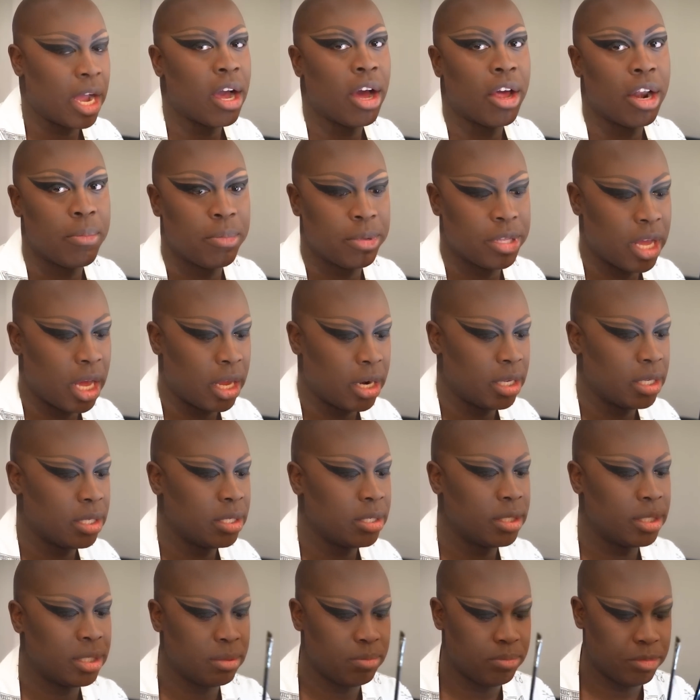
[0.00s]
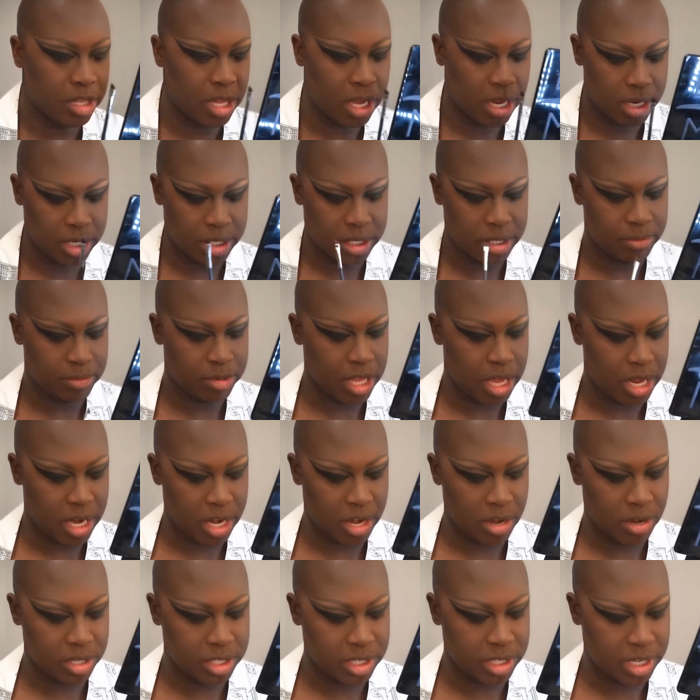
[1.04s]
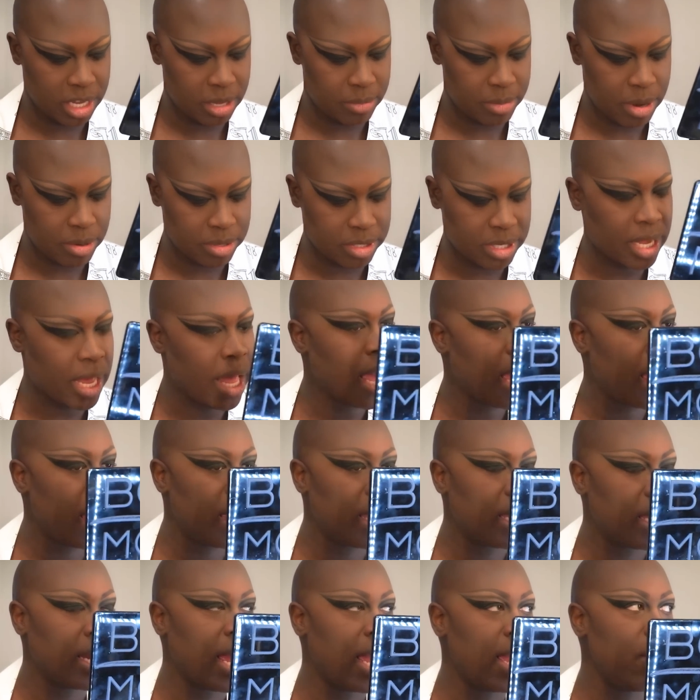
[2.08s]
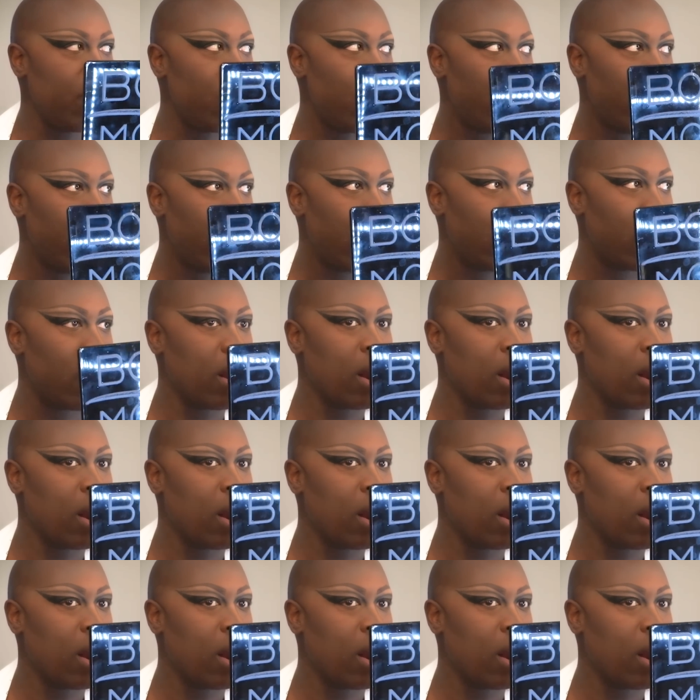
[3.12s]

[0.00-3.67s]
up Madonna and her team, and I was like, hey, can I wear